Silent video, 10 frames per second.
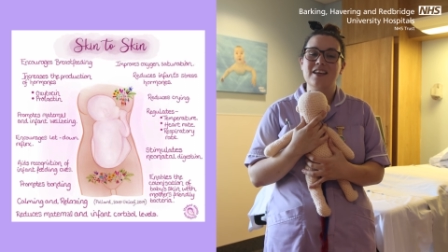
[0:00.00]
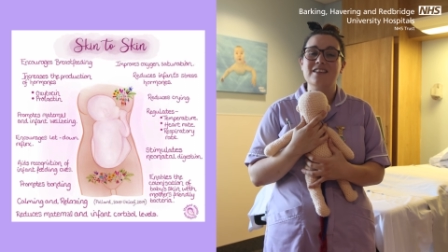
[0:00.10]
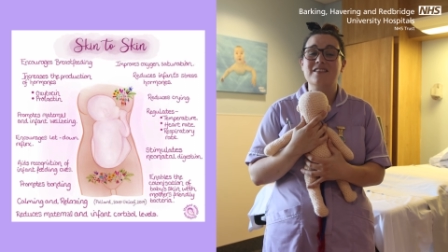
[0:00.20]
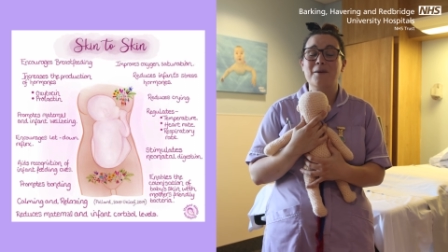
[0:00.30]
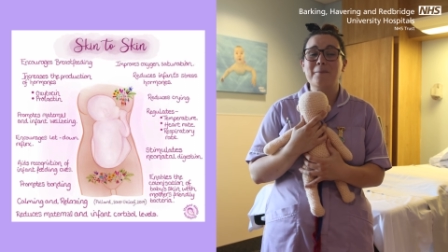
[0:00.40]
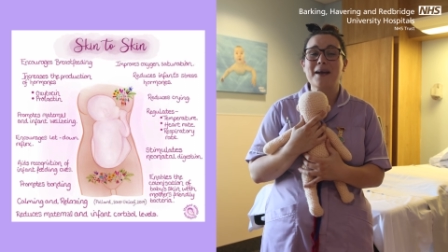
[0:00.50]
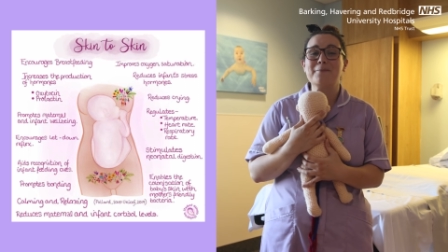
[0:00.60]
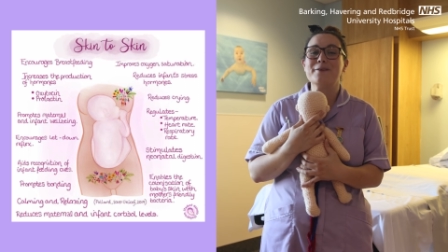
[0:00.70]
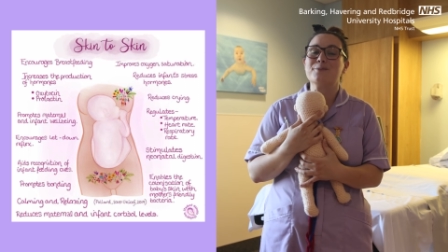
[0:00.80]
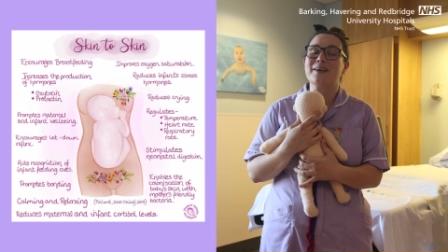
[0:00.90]
Some
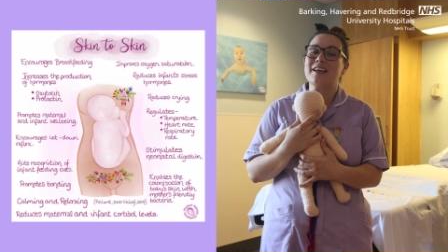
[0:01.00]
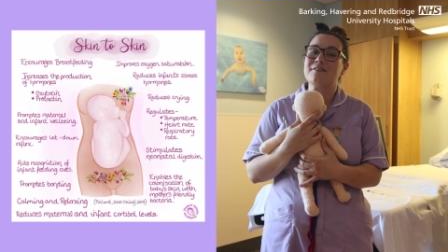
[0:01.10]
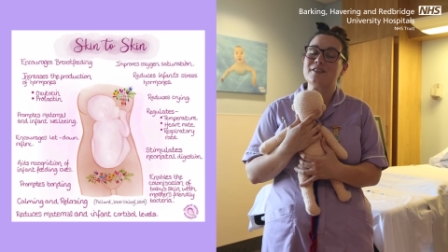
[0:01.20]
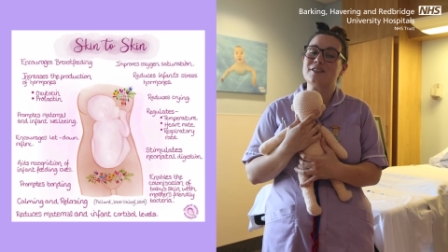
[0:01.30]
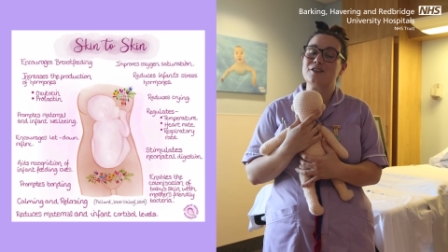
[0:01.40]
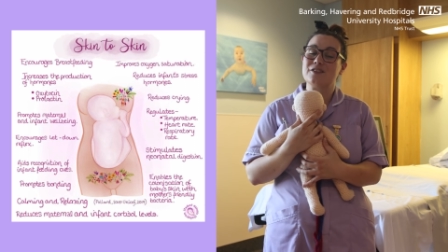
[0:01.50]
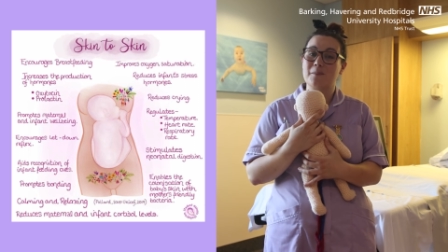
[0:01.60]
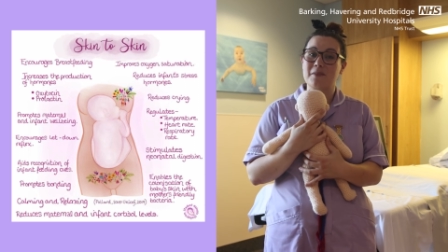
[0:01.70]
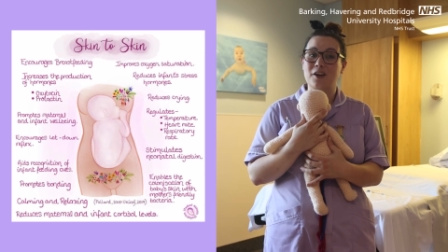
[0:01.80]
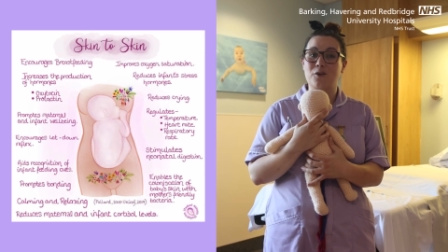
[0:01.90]
babies will even do
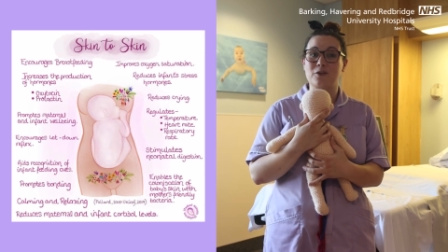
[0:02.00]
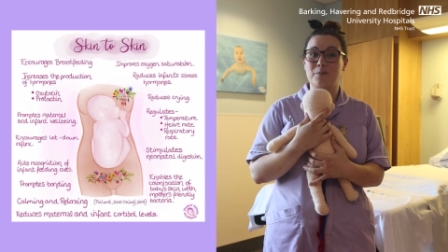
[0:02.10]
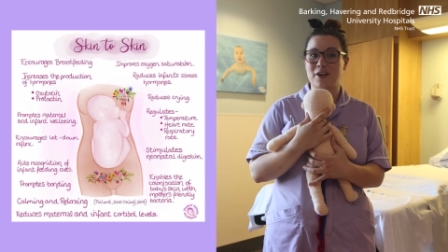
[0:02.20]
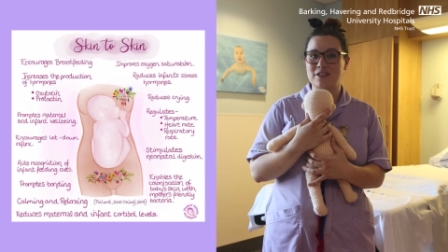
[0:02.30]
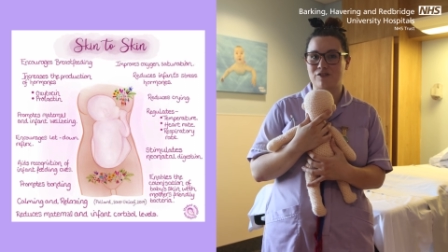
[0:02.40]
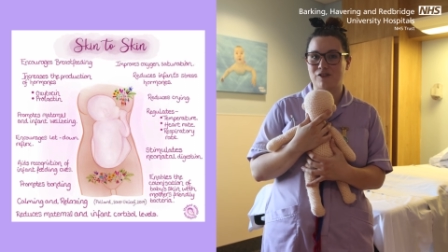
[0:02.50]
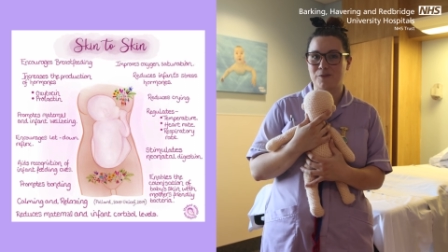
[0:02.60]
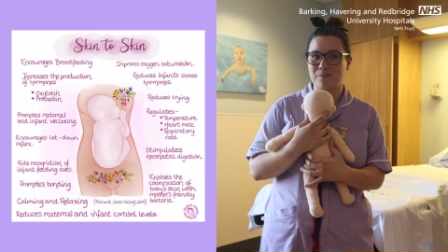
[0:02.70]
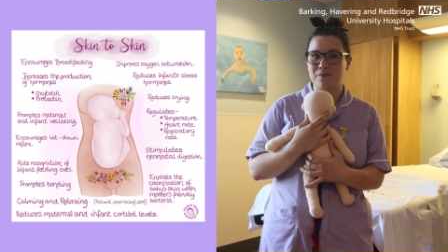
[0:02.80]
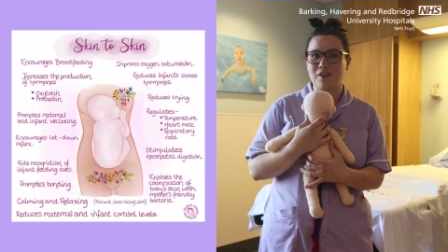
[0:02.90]
something called a breast crawl,
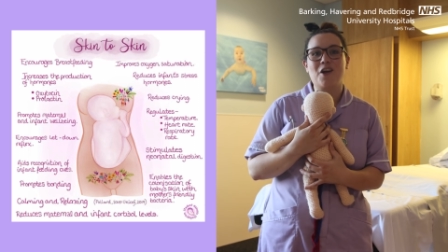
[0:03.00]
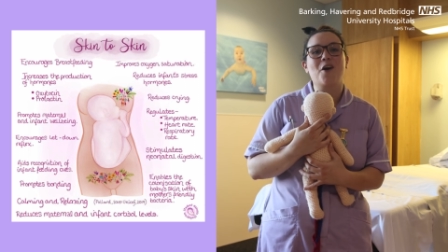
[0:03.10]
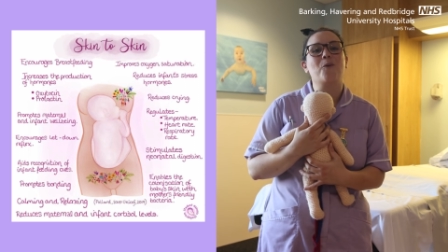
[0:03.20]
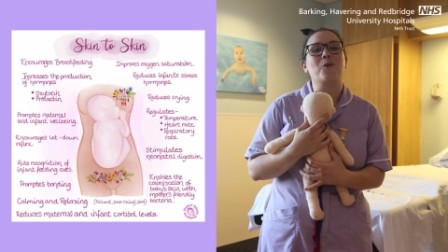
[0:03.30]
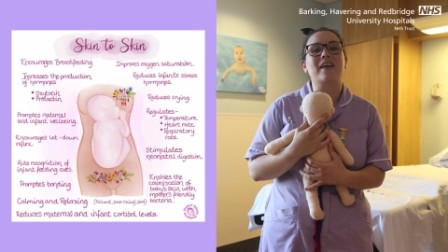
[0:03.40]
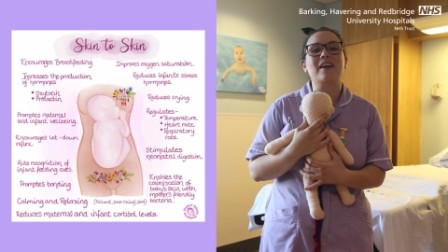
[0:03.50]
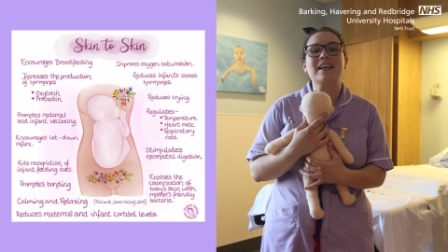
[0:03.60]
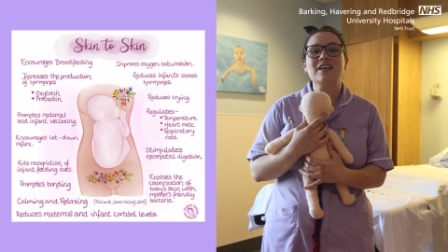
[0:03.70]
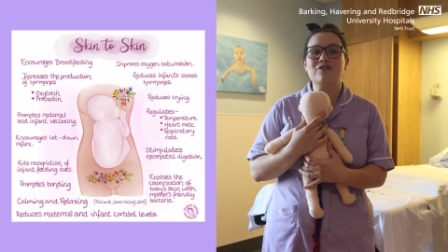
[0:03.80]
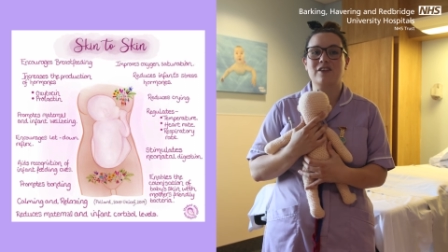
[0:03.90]
where they
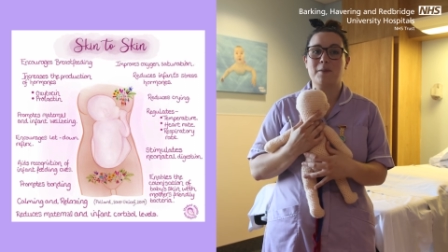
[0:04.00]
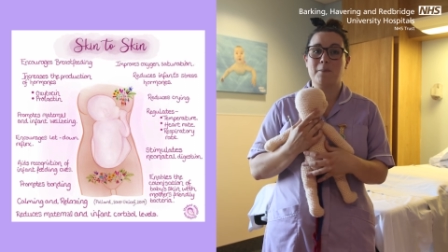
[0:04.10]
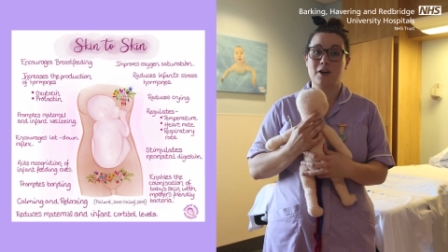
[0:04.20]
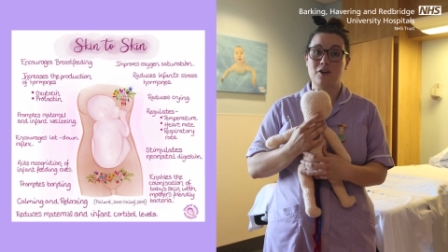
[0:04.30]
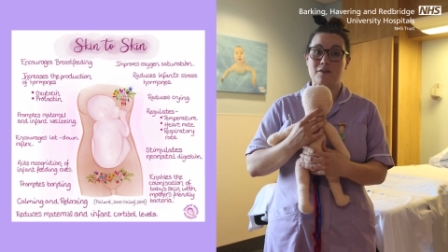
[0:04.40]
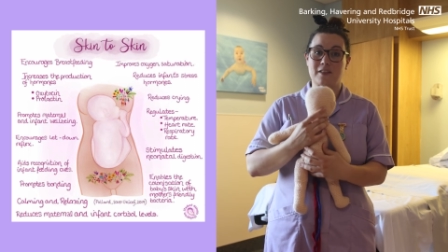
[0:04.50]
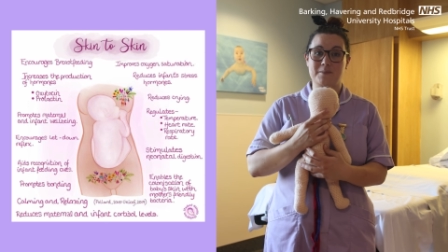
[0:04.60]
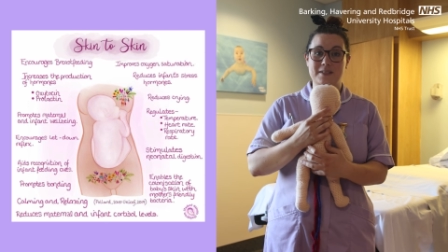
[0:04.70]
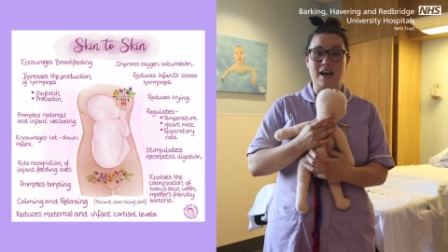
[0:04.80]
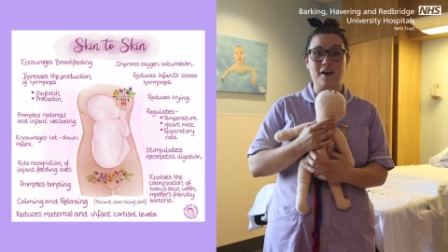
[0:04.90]
literally manoeuvre
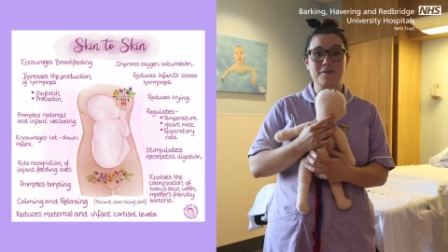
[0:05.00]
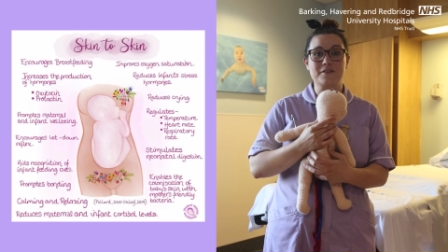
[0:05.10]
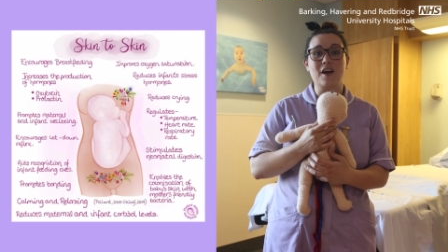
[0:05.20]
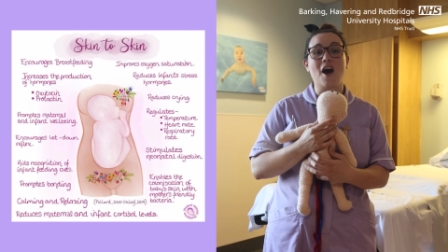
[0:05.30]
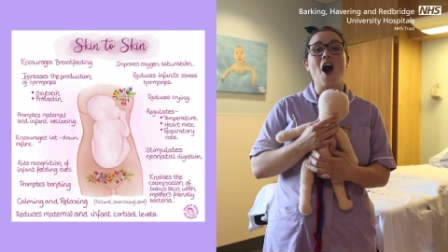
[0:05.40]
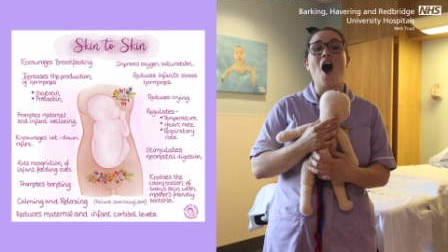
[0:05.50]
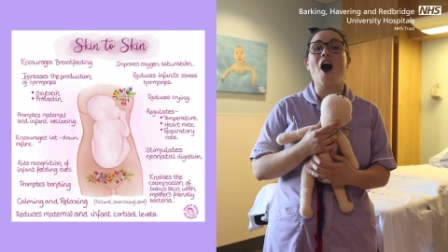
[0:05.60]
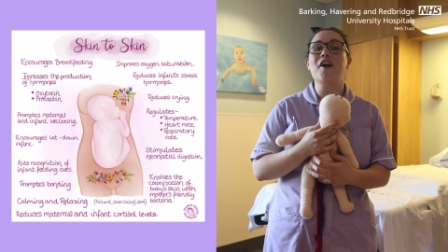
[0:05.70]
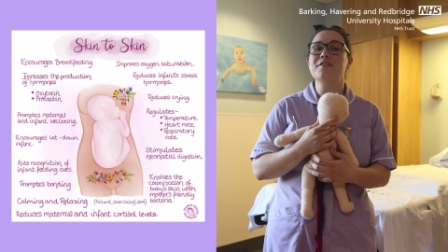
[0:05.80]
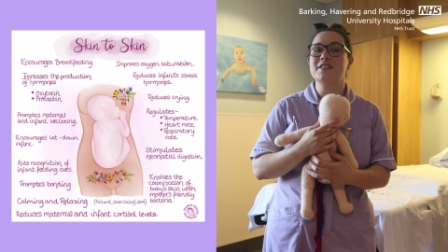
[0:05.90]
themselves
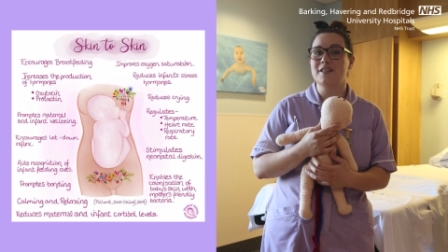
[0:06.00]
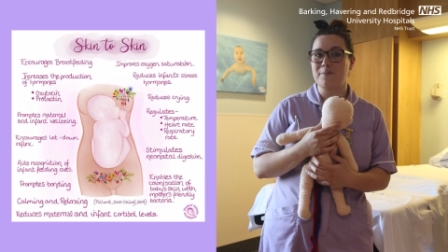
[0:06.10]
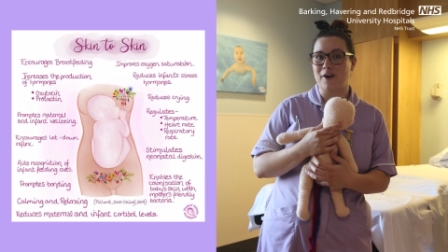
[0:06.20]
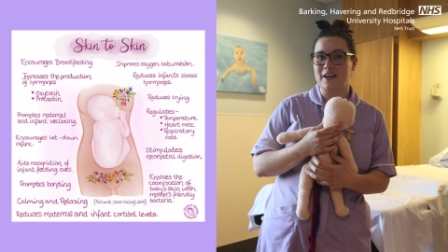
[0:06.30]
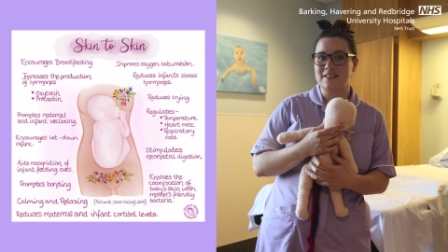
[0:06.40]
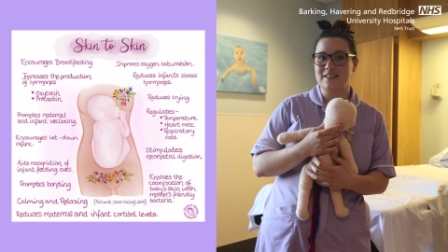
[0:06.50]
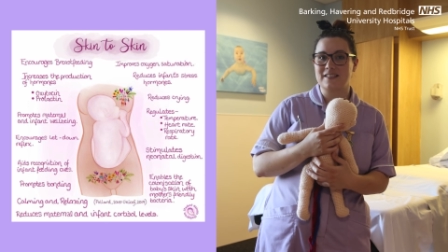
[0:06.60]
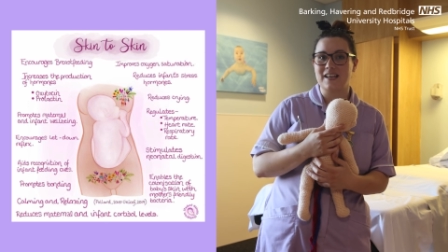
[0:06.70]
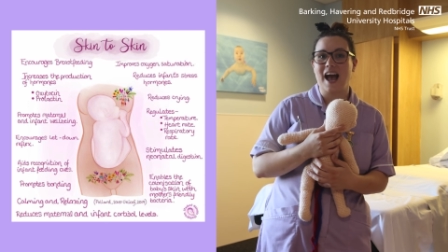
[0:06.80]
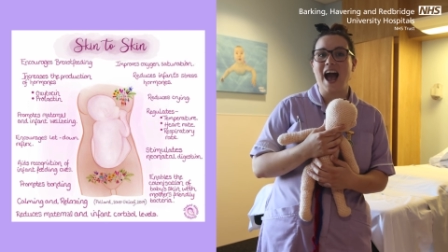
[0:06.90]
over to the
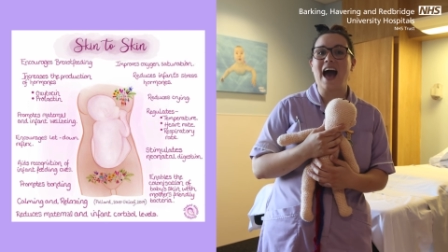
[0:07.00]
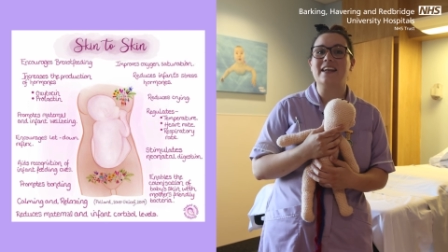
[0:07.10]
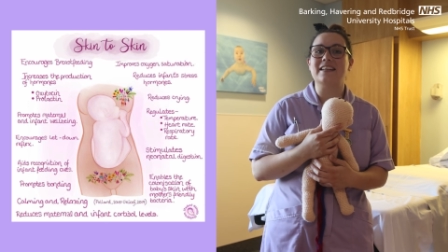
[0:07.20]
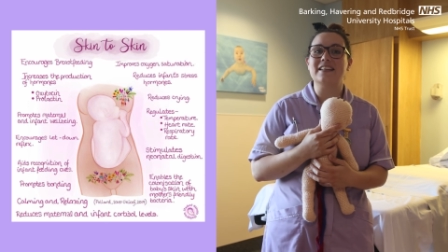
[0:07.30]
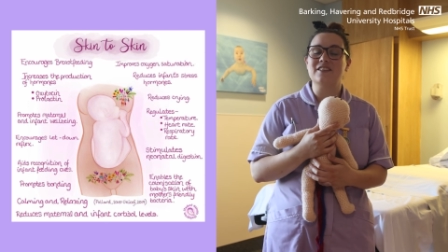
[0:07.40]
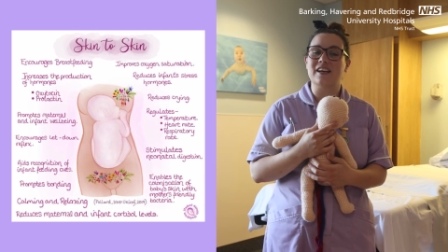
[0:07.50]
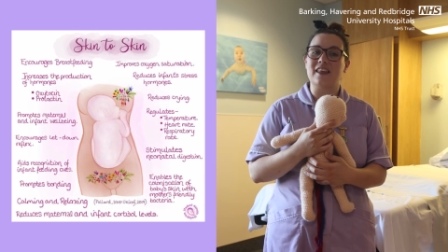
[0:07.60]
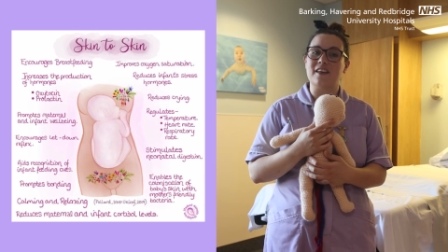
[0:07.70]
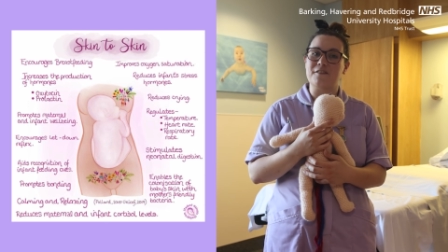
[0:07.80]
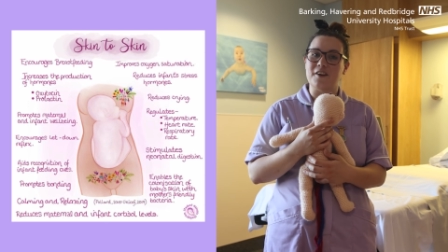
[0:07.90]
breast and
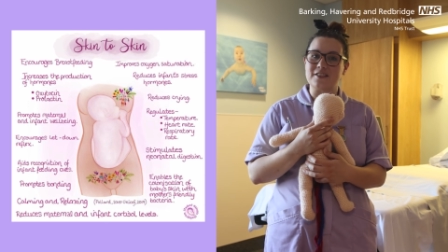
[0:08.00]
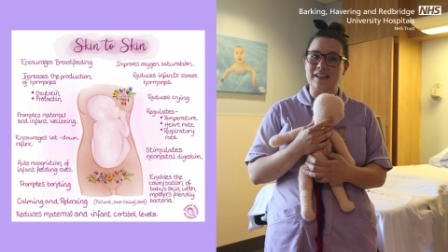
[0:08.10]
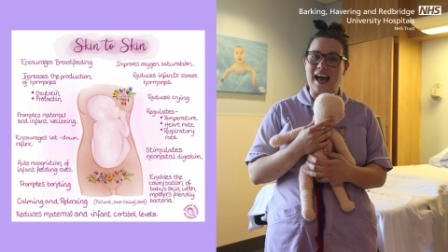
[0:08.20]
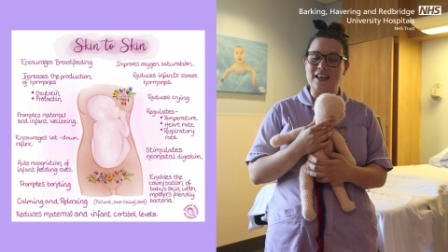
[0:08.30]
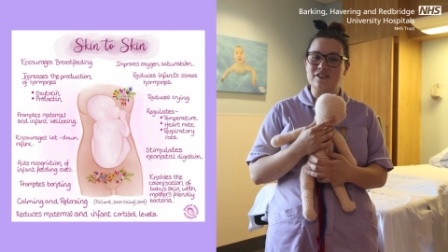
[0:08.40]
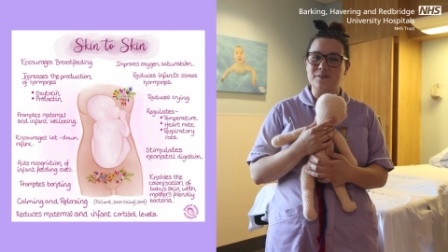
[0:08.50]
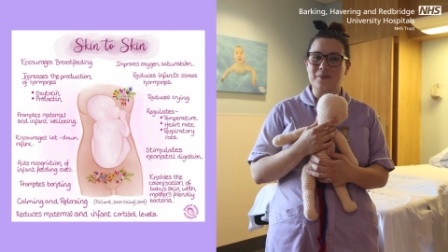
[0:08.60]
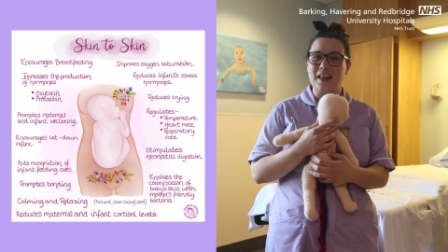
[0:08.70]
initiate their first latch.